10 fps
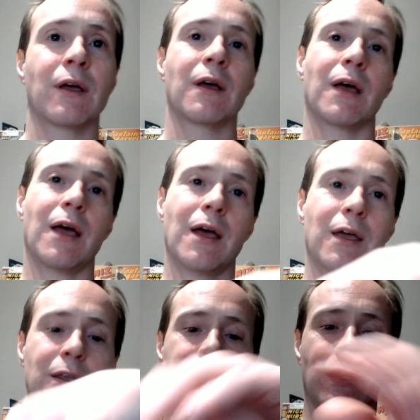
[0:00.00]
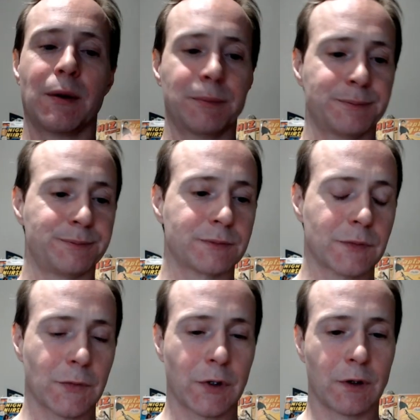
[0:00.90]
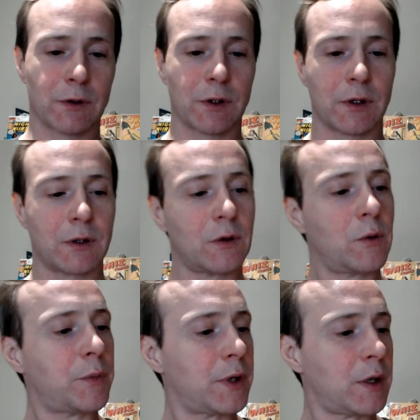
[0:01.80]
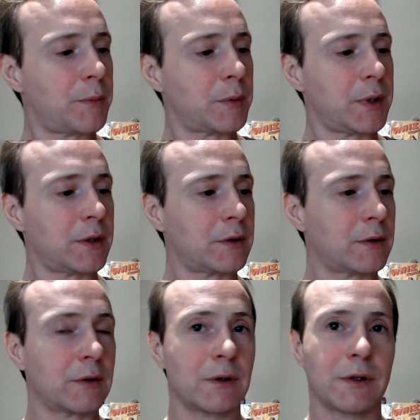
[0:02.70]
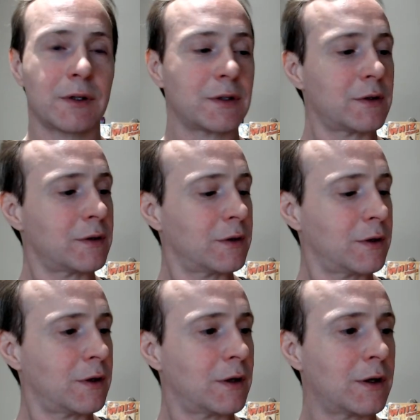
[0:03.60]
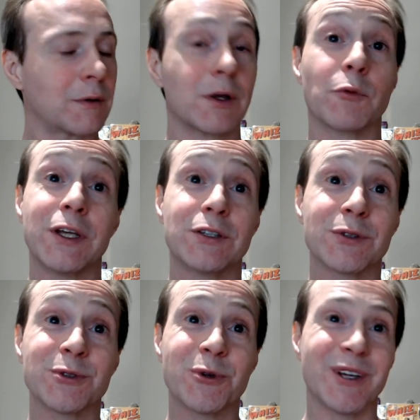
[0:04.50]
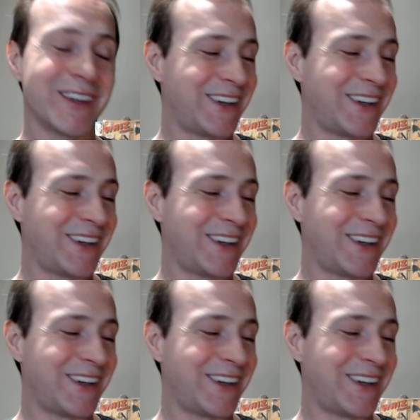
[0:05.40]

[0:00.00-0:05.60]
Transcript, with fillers: And um, I'm going to open it up a bit. I'm going to read you a story.